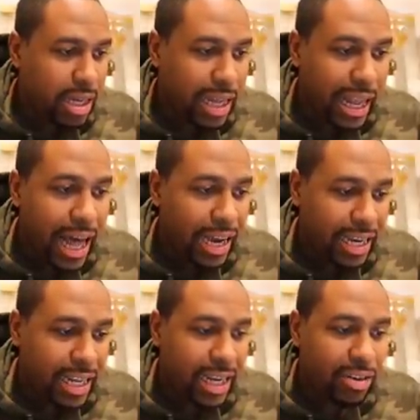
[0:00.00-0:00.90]

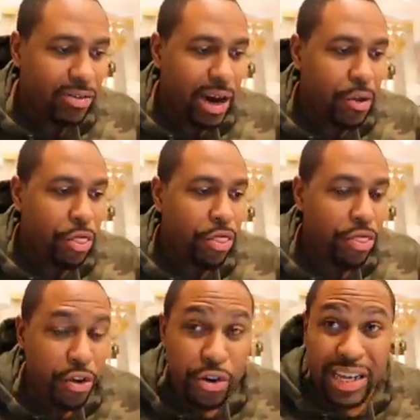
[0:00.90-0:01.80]
clocking in around
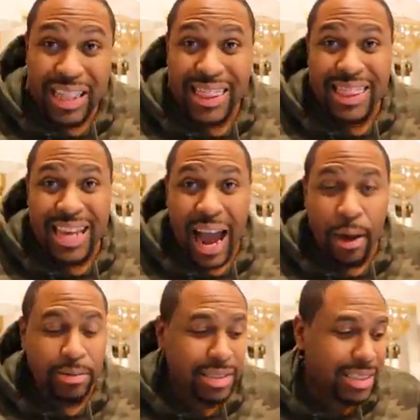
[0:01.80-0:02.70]
$30,000.
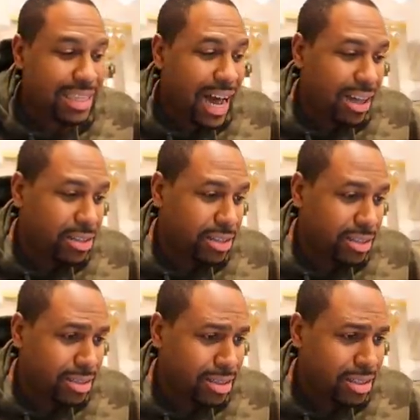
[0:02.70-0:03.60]
Now, I'm
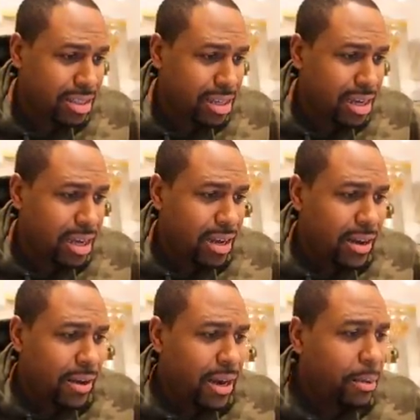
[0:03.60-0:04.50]

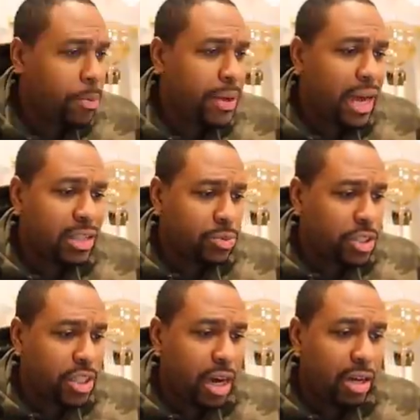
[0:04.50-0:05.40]
gonna be honest
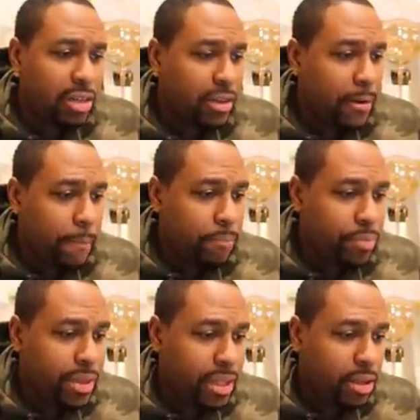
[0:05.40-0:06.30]
with y'all.
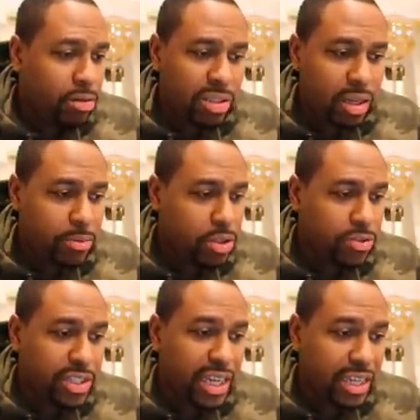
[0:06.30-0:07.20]
Those numbers are
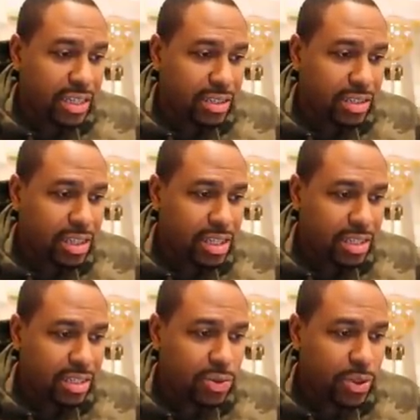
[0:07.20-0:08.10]
ridiculous. Look at
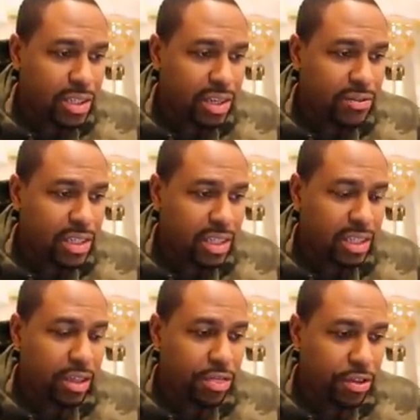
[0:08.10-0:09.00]
this,
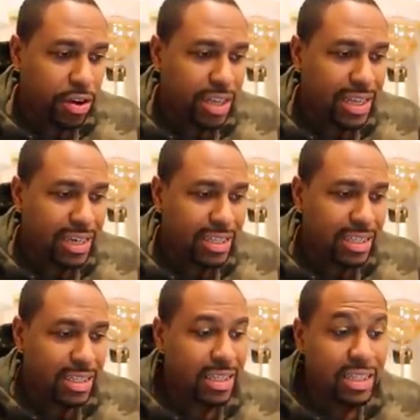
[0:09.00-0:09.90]
2017,
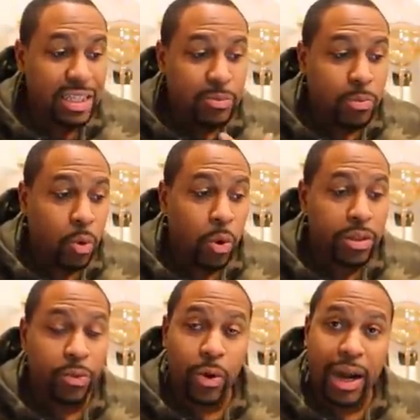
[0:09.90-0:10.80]
30,000. This is more
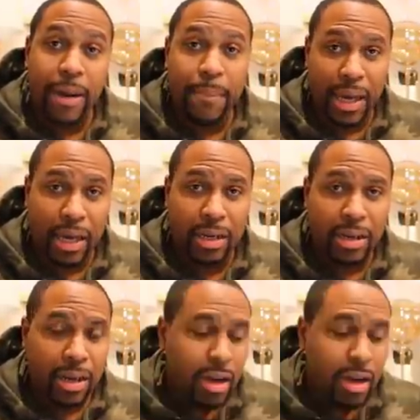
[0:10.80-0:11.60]
than what I paid